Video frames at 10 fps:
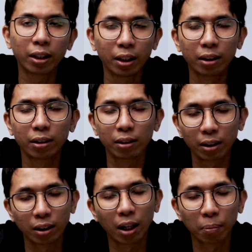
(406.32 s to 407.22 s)
In
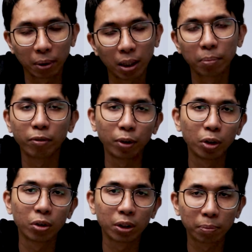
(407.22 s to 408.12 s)
upcoming
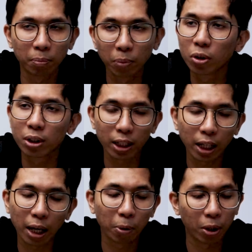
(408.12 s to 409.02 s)
videos,
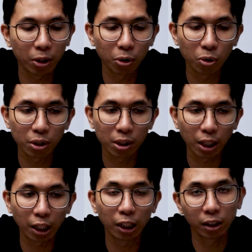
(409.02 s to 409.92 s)
mostly I'm gonna use
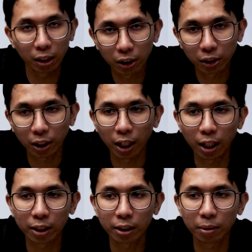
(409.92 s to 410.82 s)
English
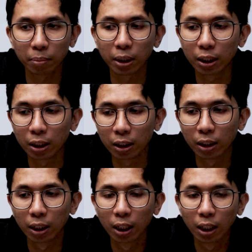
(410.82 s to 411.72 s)
as middle
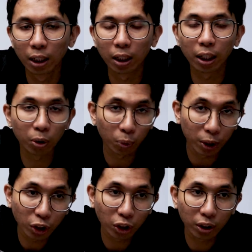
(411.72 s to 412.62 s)

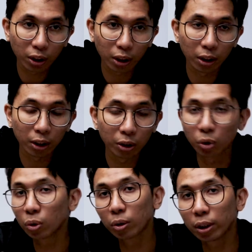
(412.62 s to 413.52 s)
language.
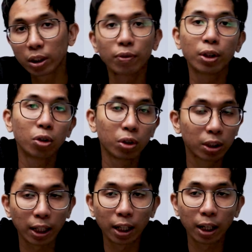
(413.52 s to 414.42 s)
So these
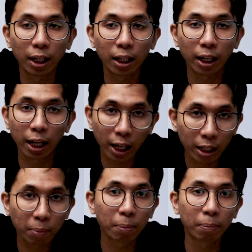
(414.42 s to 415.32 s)
videos,
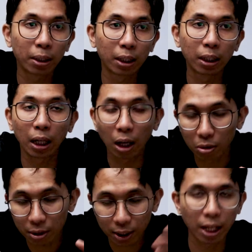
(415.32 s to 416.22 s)
and people
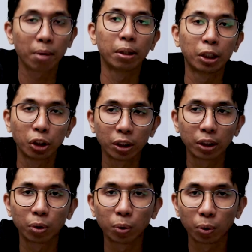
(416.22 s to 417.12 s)
outside
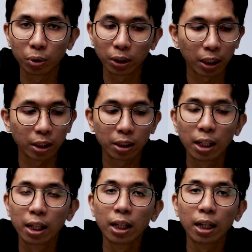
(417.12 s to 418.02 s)
Malaysia who just
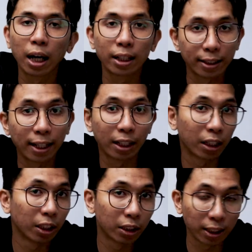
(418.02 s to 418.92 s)
understand
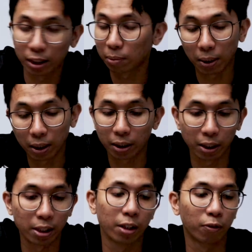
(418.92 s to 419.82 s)
English, it's much
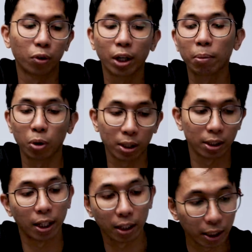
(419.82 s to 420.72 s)
easier for them to
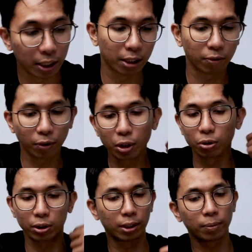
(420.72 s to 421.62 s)
understand these videos.